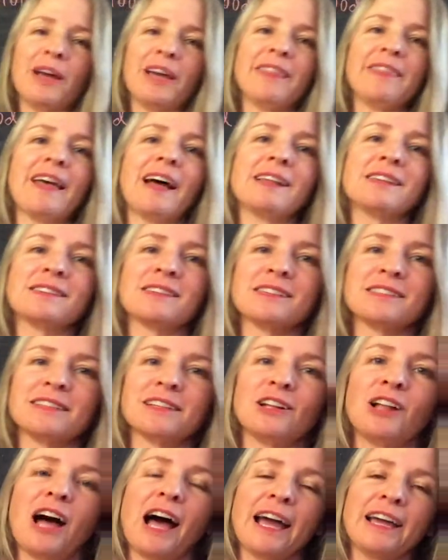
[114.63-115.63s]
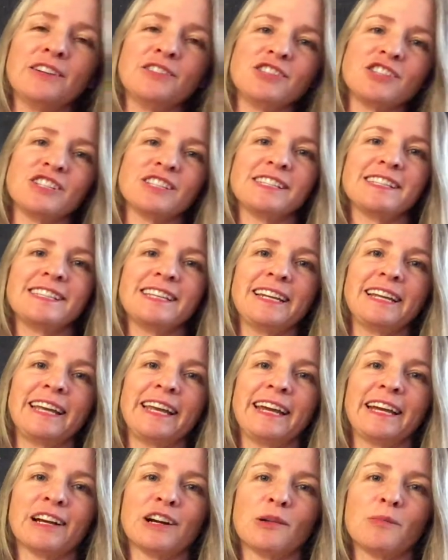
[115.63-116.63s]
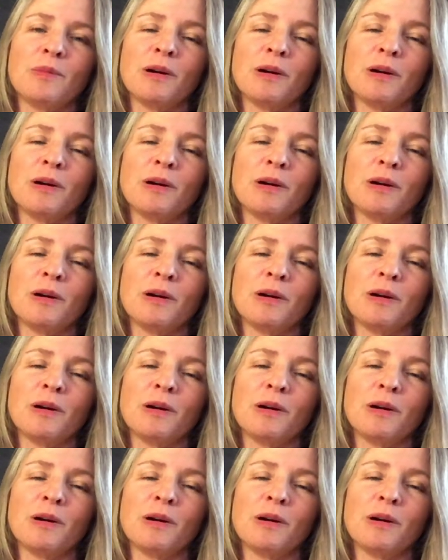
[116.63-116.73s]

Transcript: and that's this little hydrogen sitting here.